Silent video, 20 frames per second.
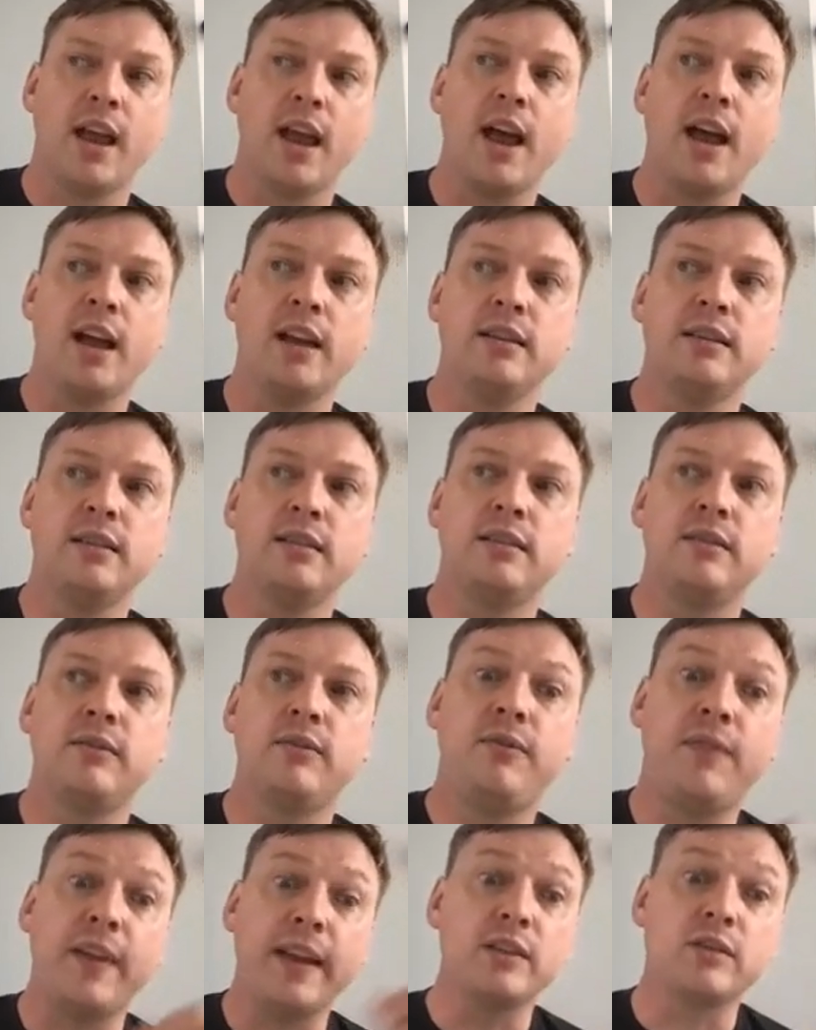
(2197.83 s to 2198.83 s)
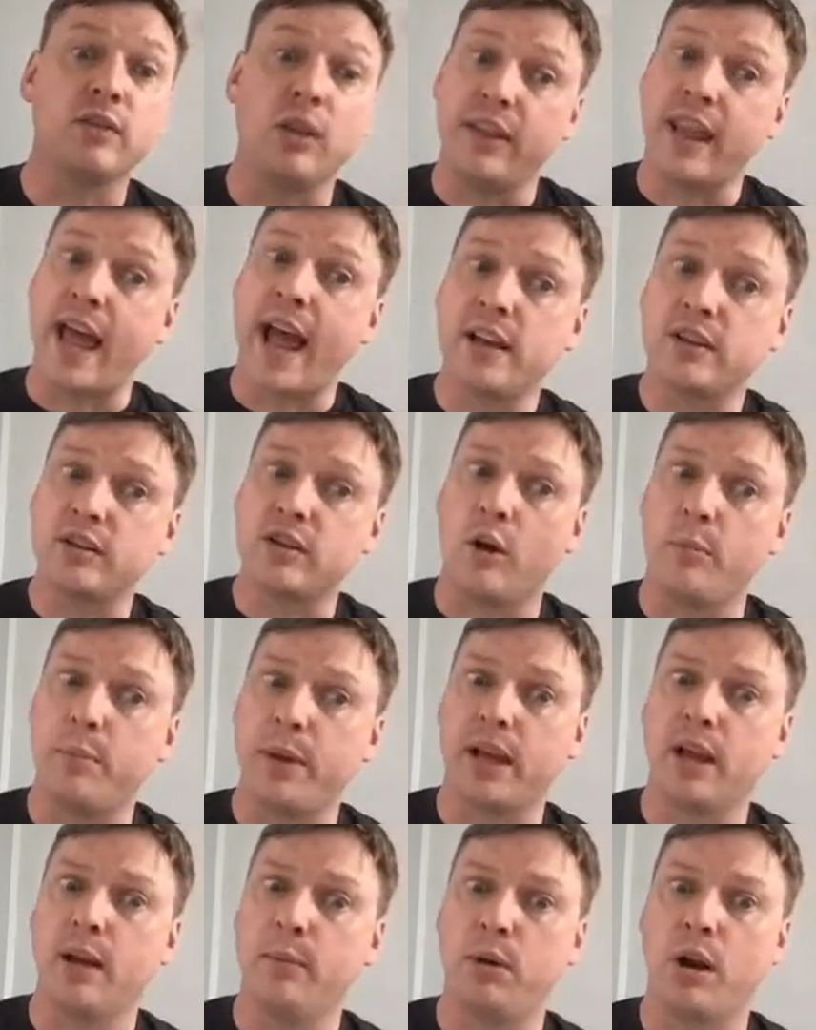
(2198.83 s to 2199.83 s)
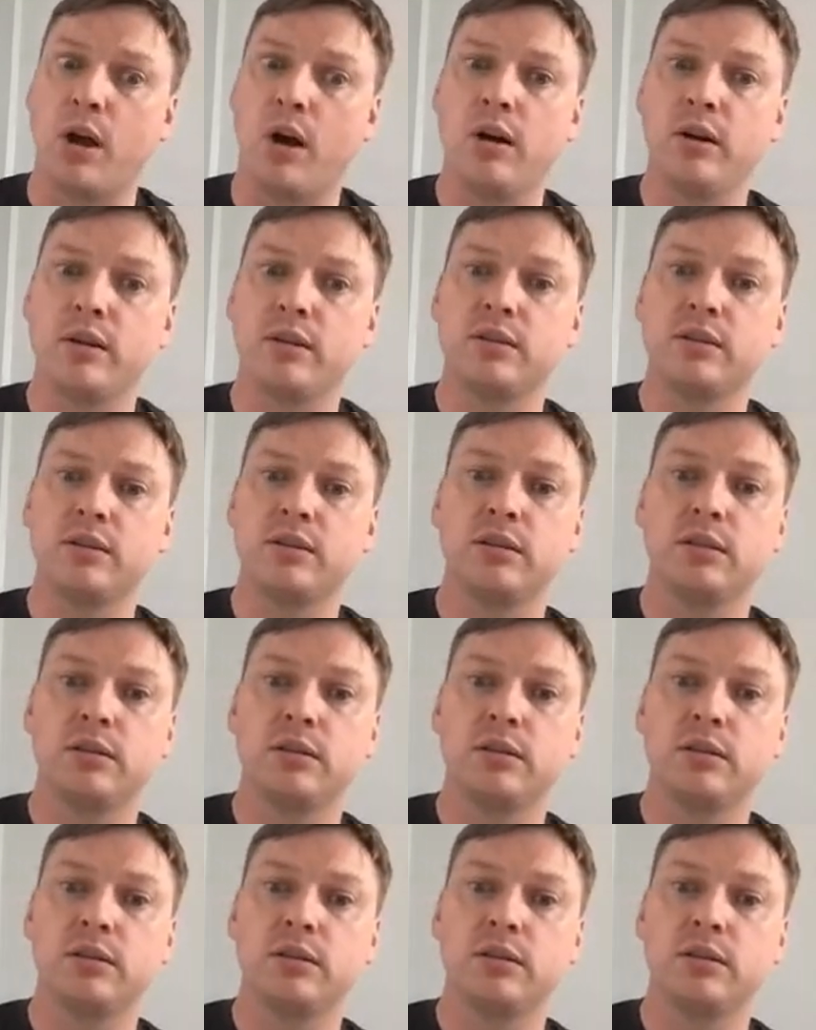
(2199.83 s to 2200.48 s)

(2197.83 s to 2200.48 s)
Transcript: and things on that topic are blocked,